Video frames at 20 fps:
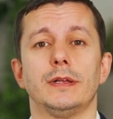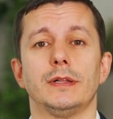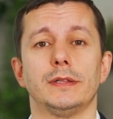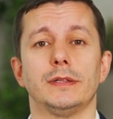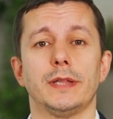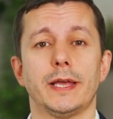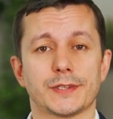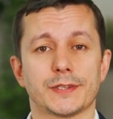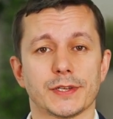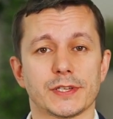
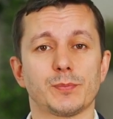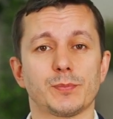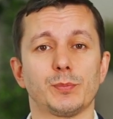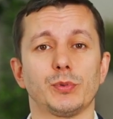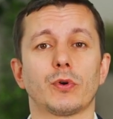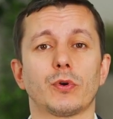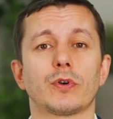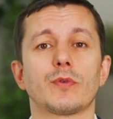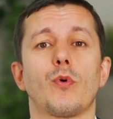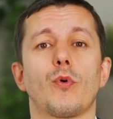Let's
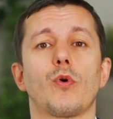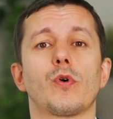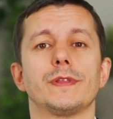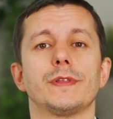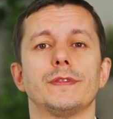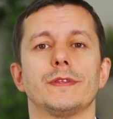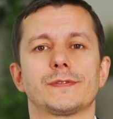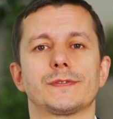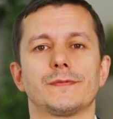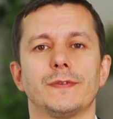explore more
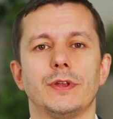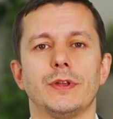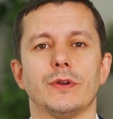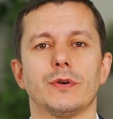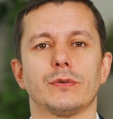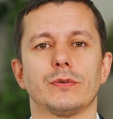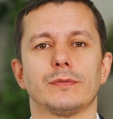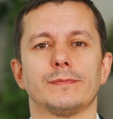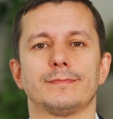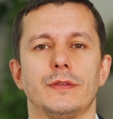in this
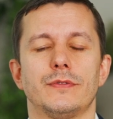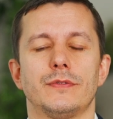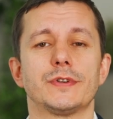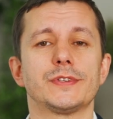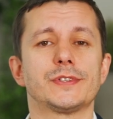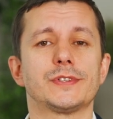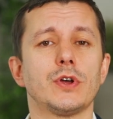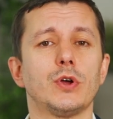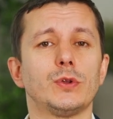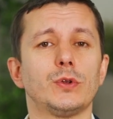video. There
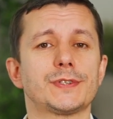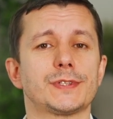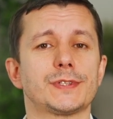is an old